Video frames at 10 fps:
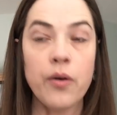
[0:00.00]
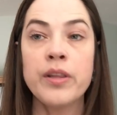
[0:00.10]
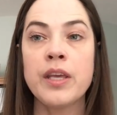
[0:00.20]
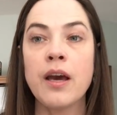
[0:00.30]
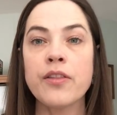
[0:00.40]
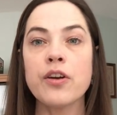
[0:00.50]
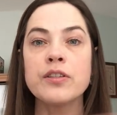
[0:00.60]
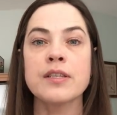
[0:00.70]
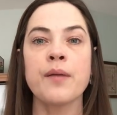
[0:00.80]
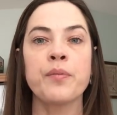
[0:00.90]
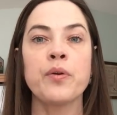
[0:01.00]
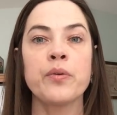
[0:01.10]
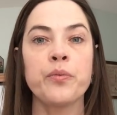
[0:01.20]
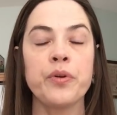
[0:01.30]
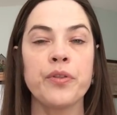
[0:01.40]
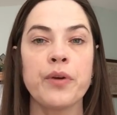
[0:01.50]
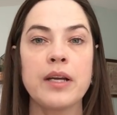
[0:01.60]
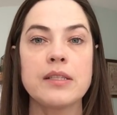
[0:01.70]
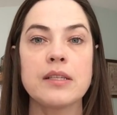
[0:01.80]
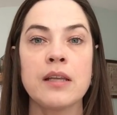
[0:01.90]
and the other sampler with wool
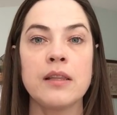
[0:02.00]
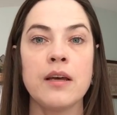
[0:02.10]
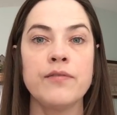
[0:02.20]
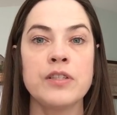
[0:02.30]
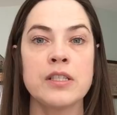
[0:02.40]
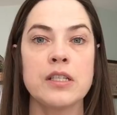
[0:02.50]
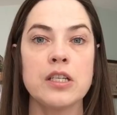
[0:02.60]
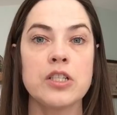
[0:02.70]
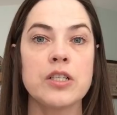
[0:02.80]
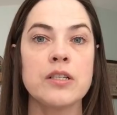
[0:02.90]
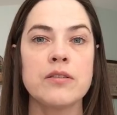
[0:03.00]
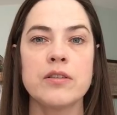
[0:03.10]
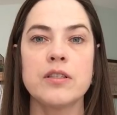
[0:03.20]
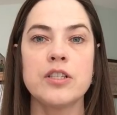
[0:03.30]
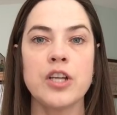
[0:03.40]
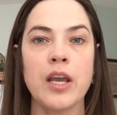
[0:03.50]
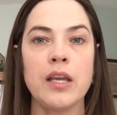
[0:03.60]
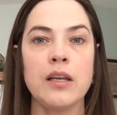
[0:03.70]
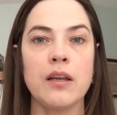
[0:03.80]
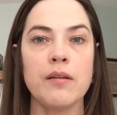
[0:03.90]
threads I'd love to stitch is
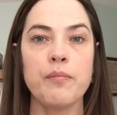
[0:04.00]
Jane